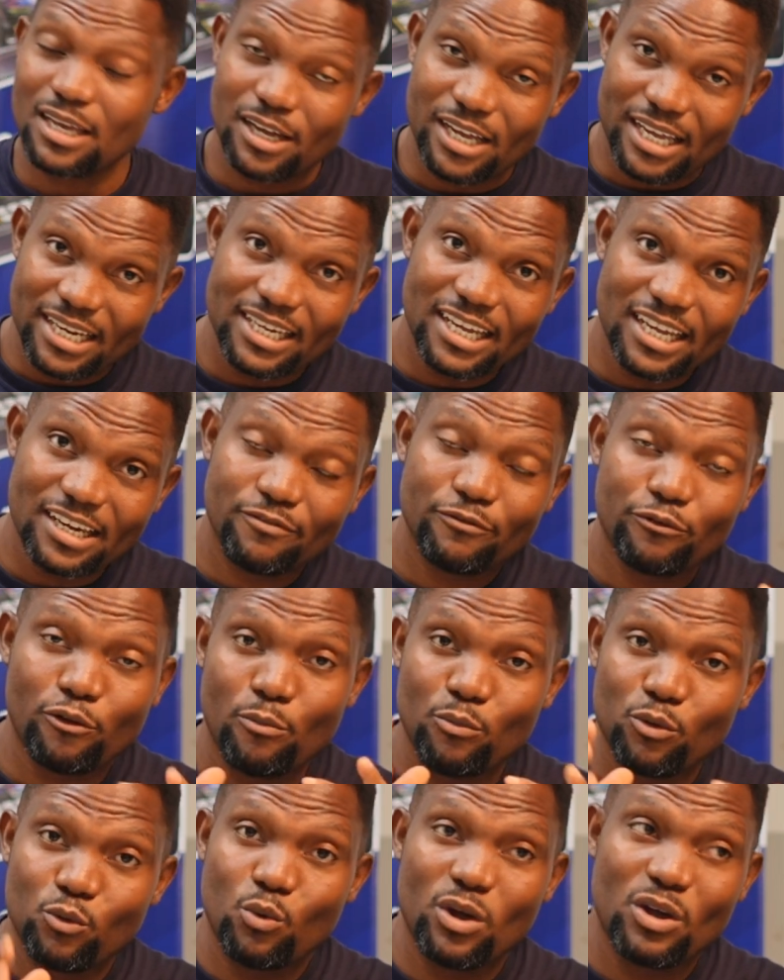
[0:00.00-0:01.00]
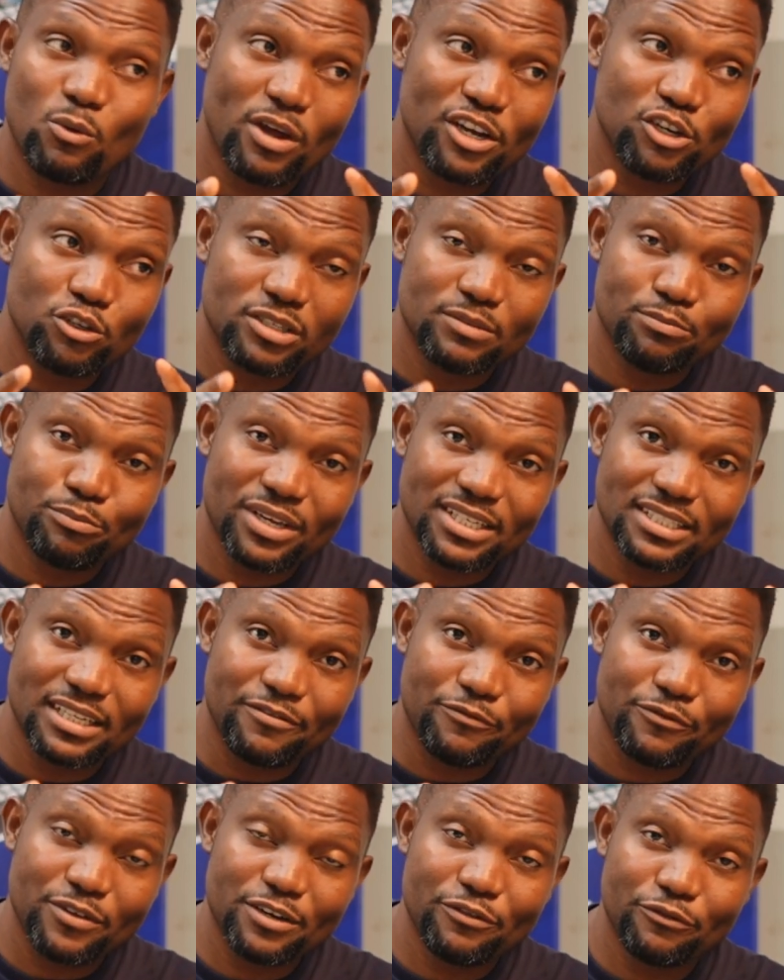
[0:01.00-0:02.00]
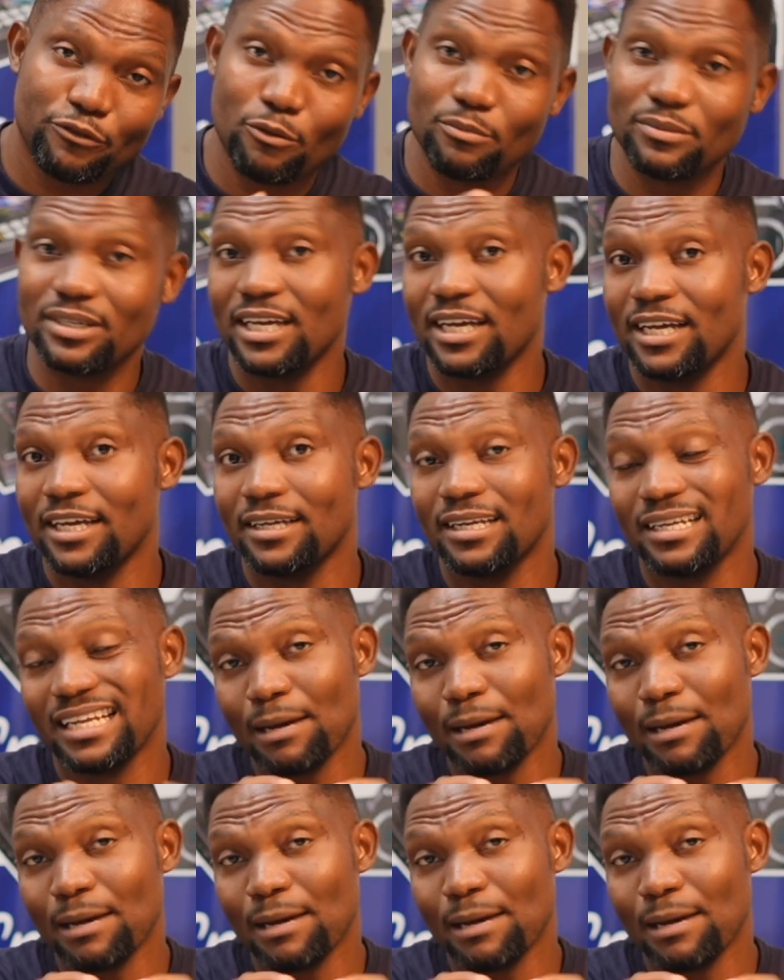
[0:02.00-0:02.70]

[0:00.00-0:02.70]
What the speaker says: And then from when you pick the feed from the